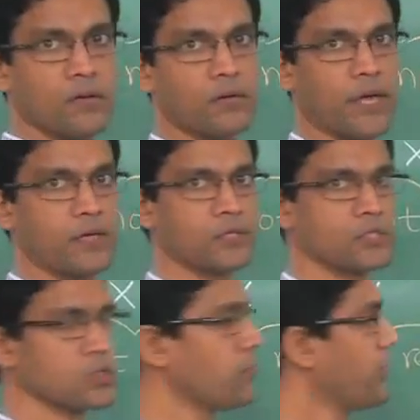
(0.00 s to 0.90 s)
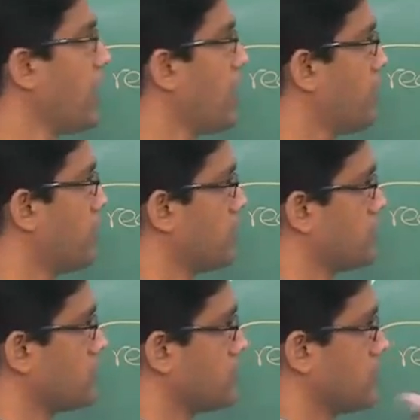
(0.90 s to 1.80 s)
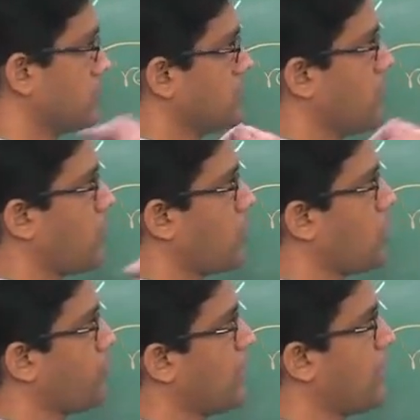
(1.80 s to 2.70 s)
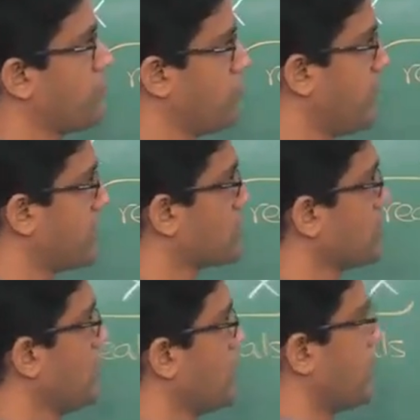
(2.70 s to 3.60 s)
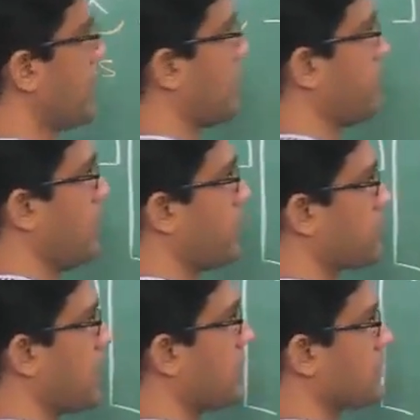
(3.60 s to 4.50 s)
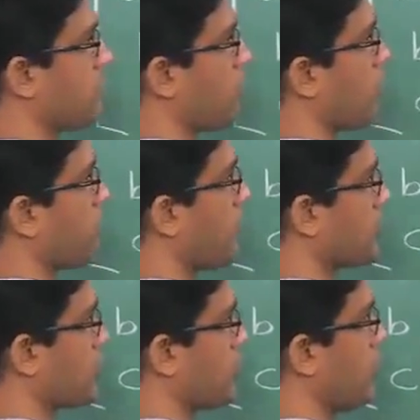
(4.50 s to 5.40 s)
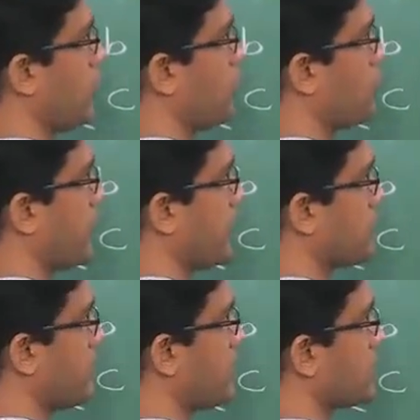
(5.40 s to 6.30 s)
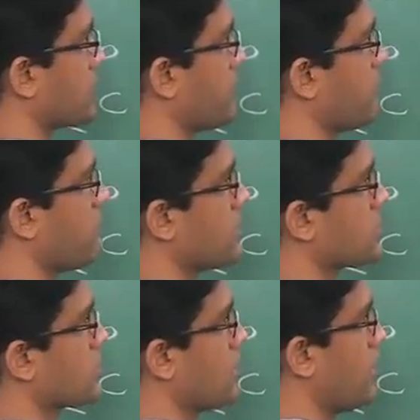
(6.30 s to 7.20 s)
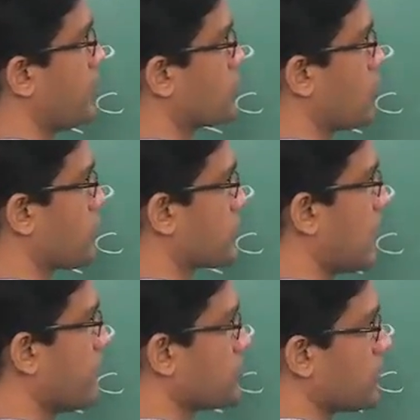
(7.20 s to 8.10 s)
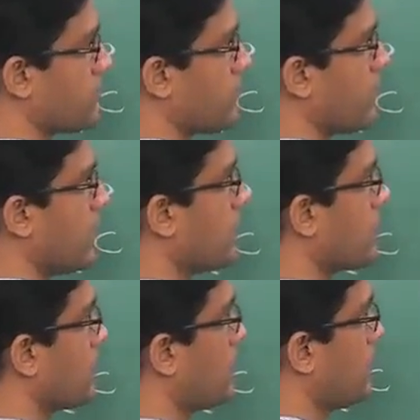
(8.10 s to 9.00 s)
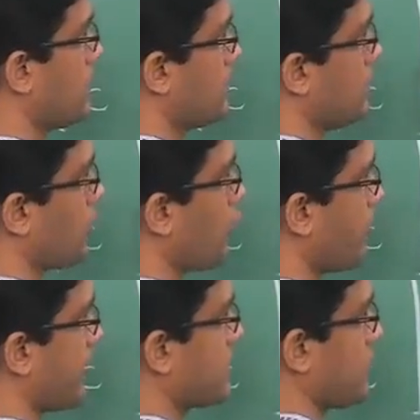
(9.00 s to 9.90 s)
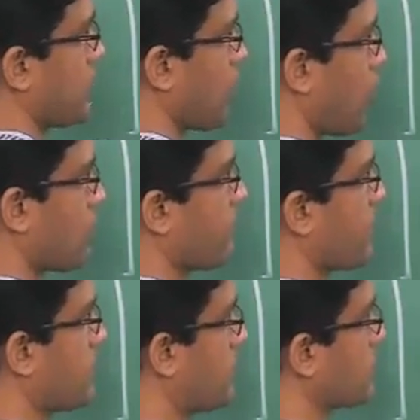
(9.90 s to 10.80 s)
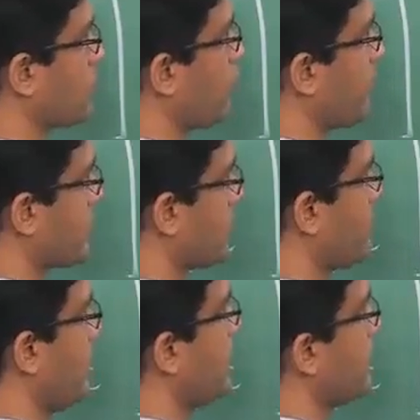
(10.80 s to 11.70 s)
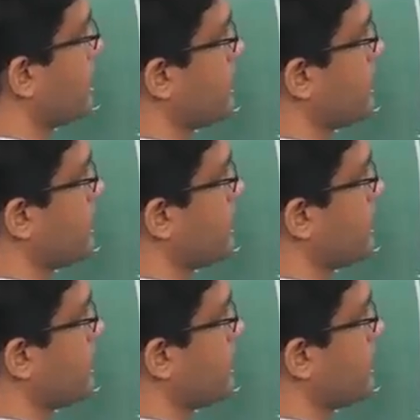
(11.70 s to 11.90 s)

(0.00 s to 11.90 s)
Okay, so we have the polynomial f of x can be obtained in the following fashion. You take the matrix M inverse and you sort of sandwich it between a row vector and a column vector, the row vector being